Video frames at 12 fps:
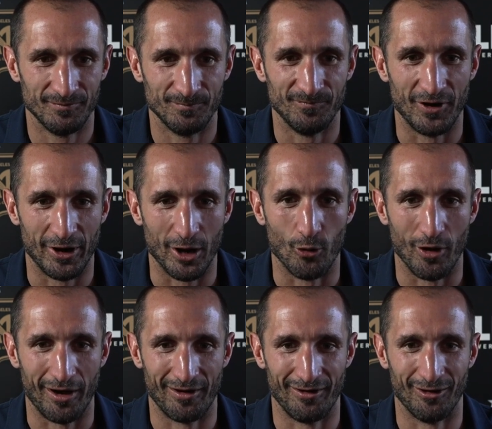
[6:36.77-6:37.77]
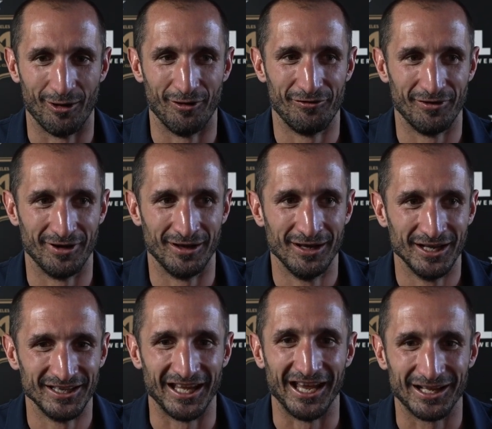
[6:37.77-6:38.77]
very aware of
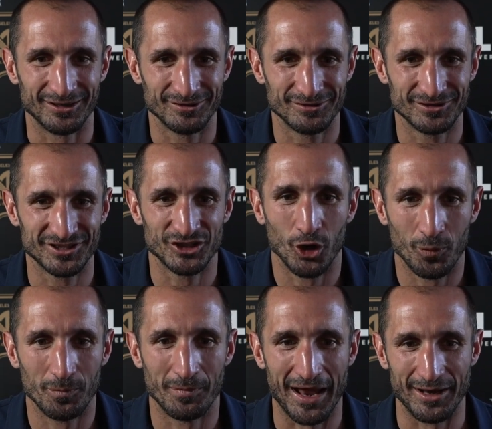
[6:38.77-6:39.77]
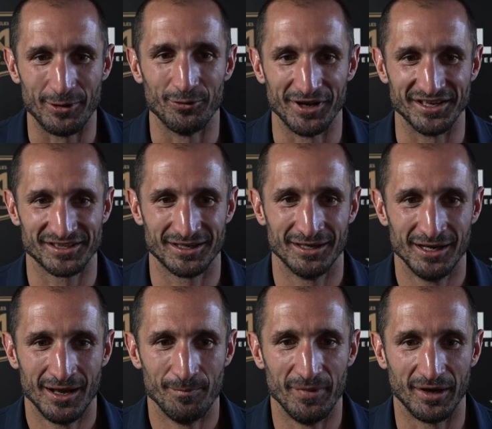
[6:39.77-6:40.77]
take so many risks,
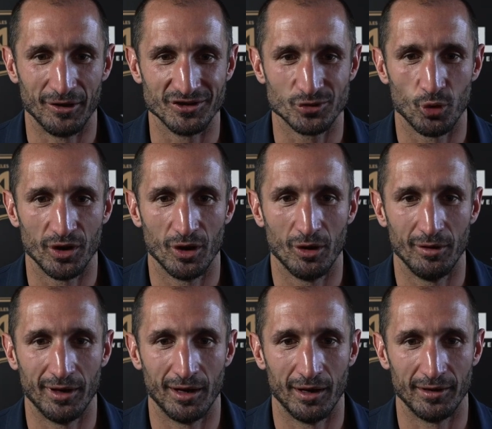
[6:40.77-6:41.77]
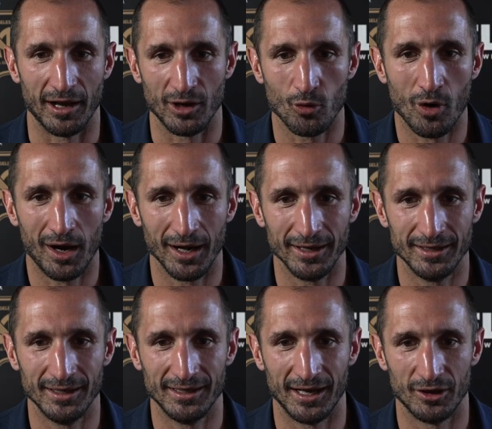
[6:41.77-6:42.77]
because we know their
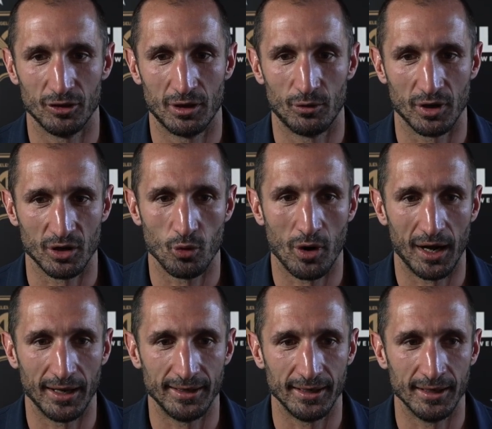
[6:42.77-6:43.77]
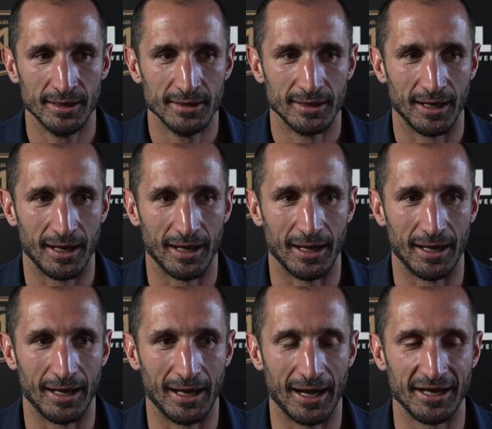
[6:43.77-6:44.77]
quality, they know our quality.
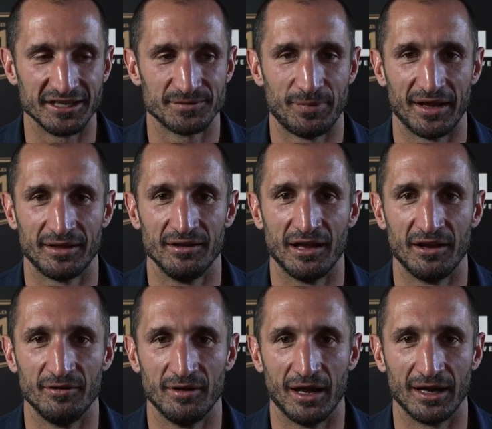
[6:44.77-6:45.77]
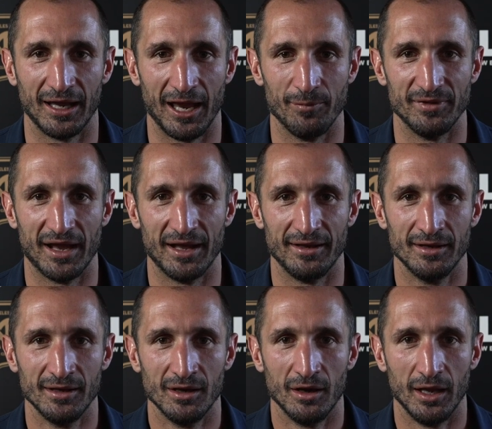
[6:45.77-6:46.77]
I expected that a game that
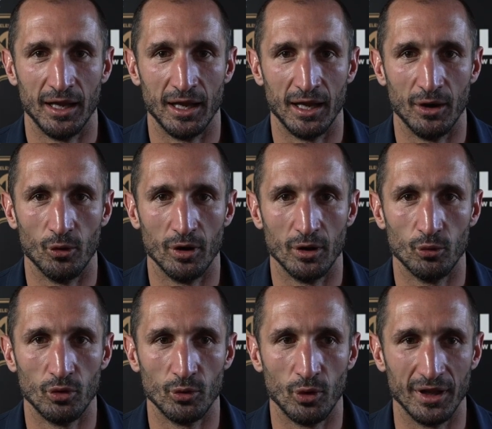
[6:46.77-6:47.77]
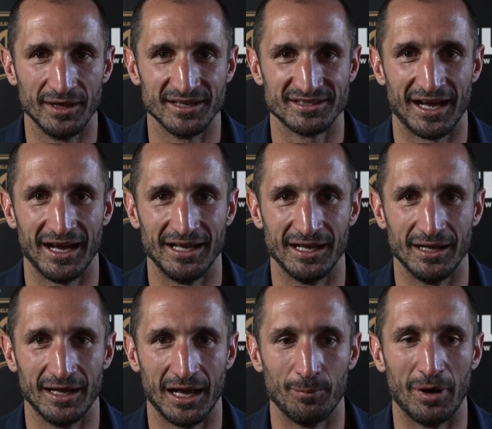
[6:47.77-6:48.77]
we will decide
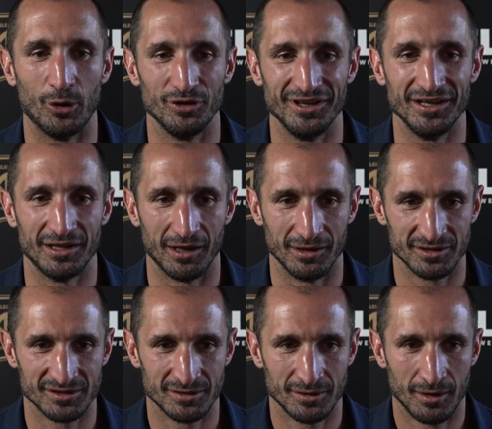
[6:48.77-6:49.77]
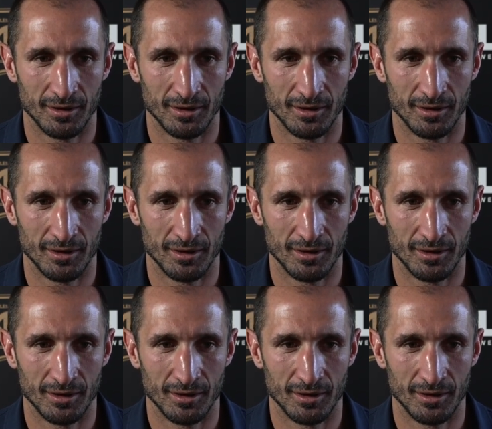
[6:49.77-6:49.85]
about details.